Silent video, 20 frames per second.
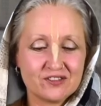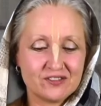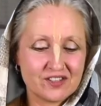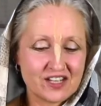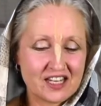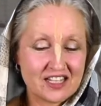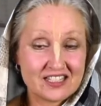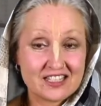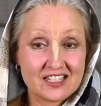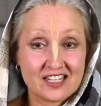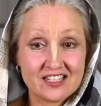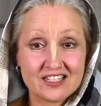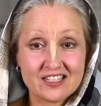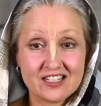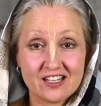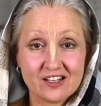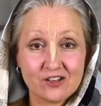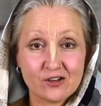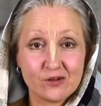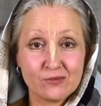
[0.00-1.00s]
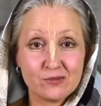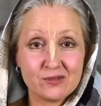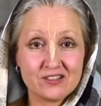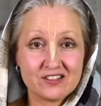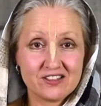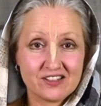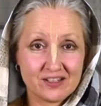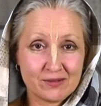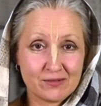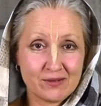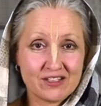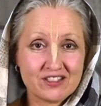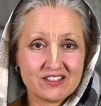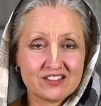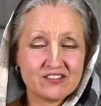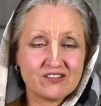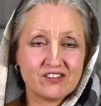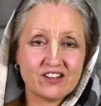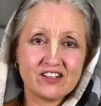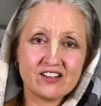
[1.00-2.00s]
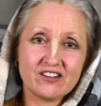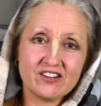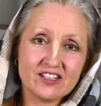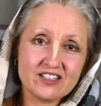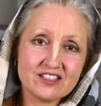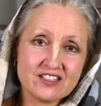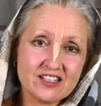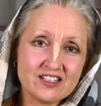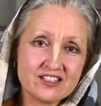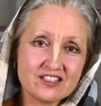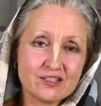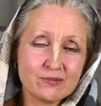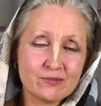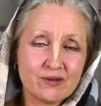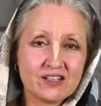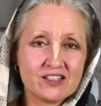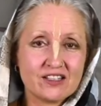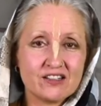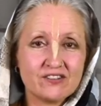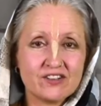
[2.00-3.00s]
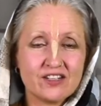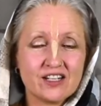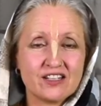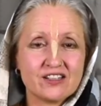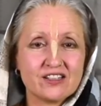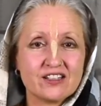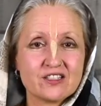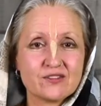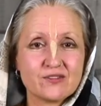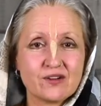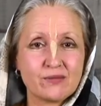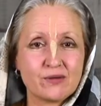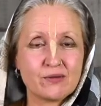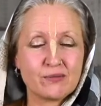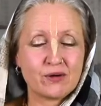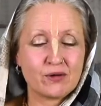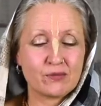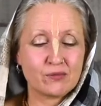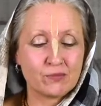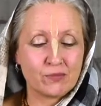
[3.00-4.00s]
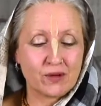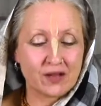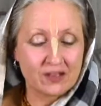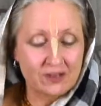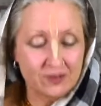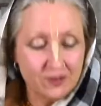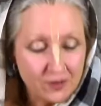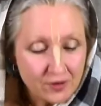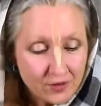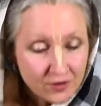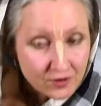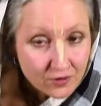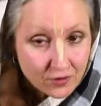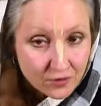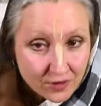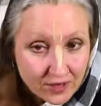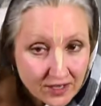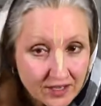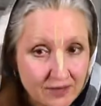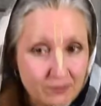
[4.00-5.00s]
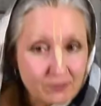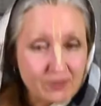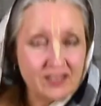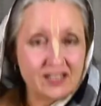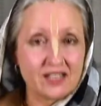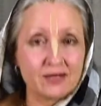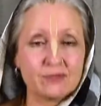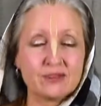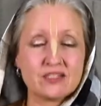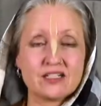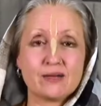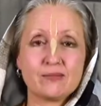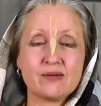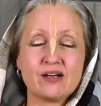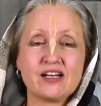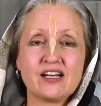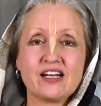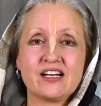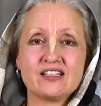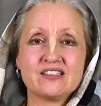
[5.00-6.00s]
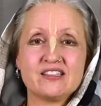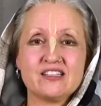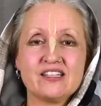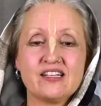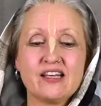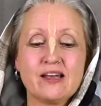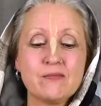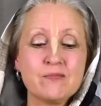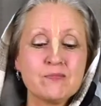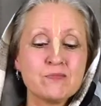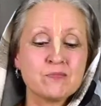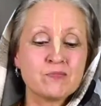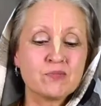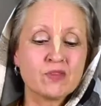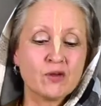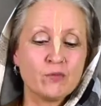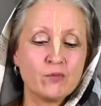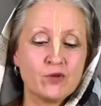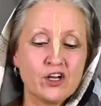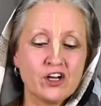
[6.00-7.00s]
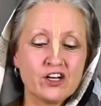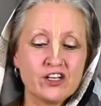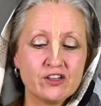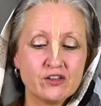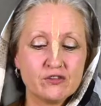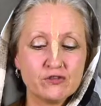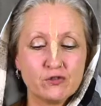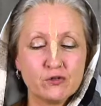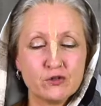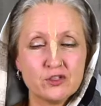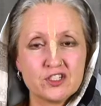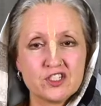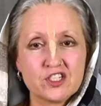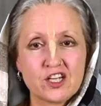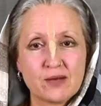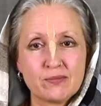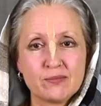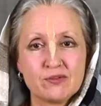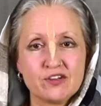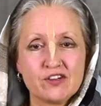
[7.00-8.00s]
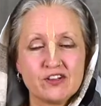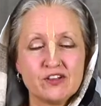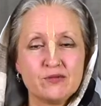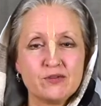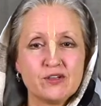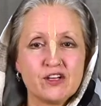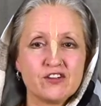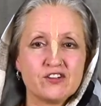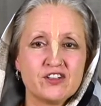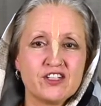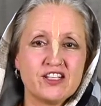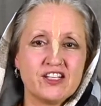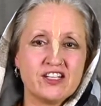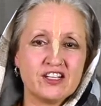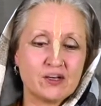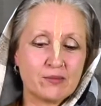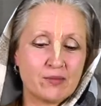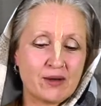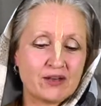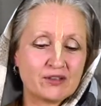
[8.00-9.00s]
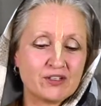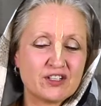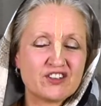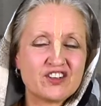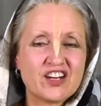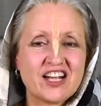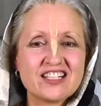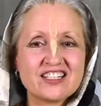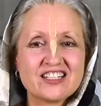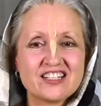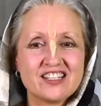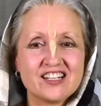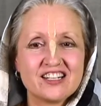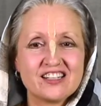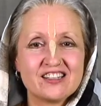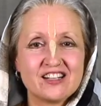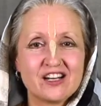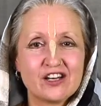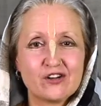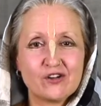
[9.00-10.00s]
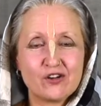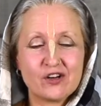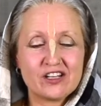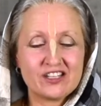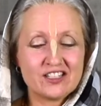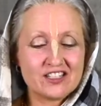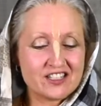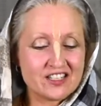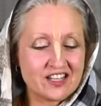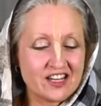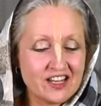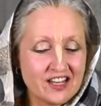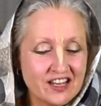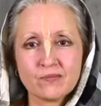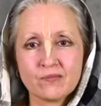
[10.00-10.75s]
translation and commentary by His Divine Grace A.C. Bhaktivedanta Swami Prabhupada. And my name is Bhagavad-gita. We are in the 4th chapter. We are reading about transcendental knowledge.